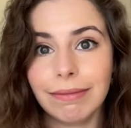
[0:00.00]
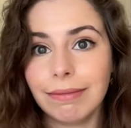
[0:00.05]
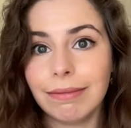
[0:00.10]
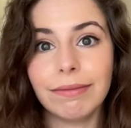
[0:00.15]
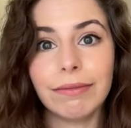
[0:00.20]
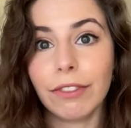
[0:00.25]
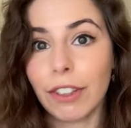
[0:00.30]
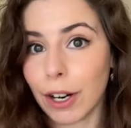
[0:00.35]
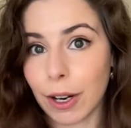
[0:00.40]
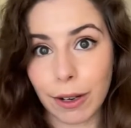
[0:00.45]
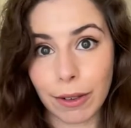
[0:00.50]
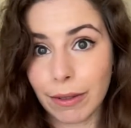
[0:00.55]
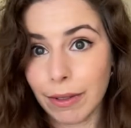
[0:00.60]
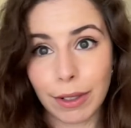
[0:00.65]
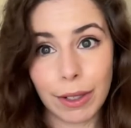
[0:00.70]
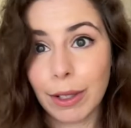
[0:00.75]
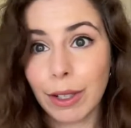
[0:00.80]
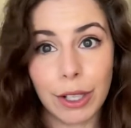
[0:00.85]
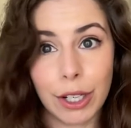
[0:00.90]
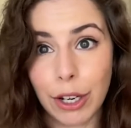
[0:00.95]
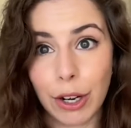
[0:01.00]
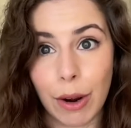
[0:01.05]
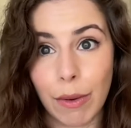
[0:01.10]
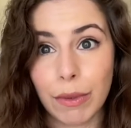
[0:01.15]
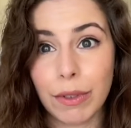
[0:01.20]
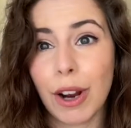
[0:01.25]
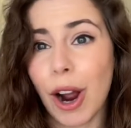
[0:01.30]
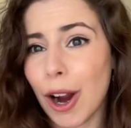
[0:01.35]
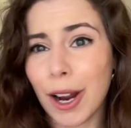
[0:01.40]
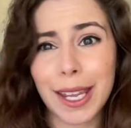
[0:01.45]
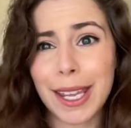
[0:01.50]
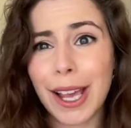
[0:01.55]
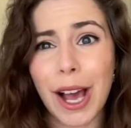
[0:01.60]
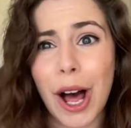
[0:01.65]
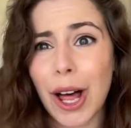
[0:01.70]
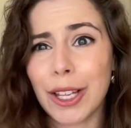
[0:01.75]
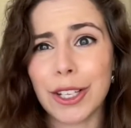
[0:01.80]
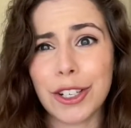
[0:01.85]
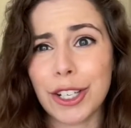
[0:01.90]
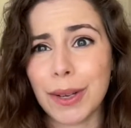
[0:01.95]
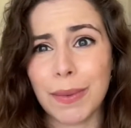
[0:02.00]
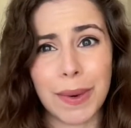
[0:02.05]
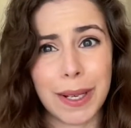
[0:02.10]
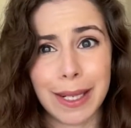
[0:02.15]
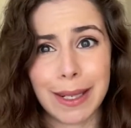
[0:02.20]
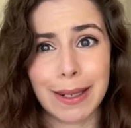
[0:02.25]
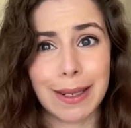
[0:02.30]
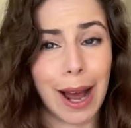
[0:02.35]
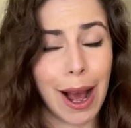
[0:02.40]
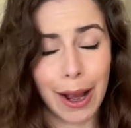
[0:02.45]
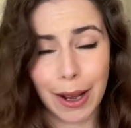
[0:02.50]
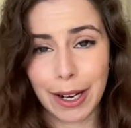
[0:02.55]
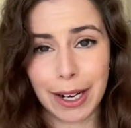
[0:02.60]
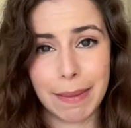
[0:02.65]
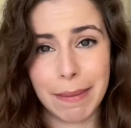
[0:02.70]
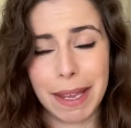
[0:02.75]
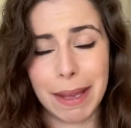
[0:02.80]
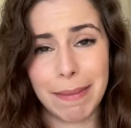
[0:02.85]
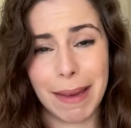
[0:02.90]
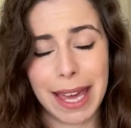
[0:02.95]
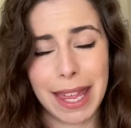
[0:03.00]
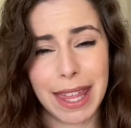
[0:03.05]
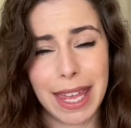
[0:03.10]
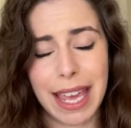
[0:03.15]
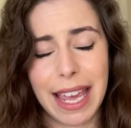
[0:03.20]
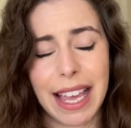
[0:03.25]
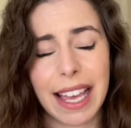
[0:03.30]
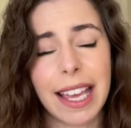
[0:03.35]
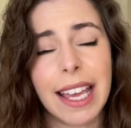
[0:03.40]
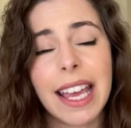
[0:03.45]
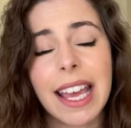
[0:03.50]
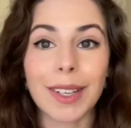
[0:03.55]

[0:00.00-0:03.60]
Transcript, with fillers: for, you know, archaeology was not going to be my thing.